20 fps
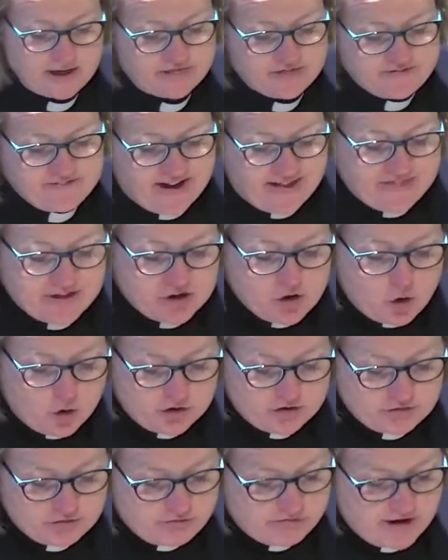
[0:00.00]
the fact that
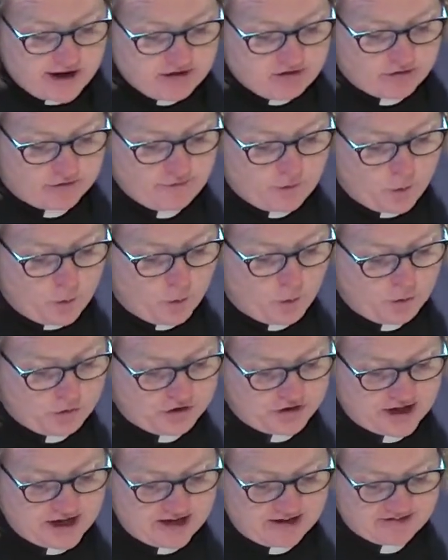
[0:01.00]
God is creator of all
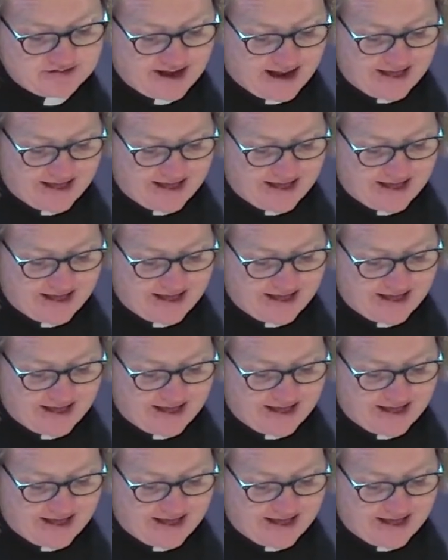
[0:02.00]
things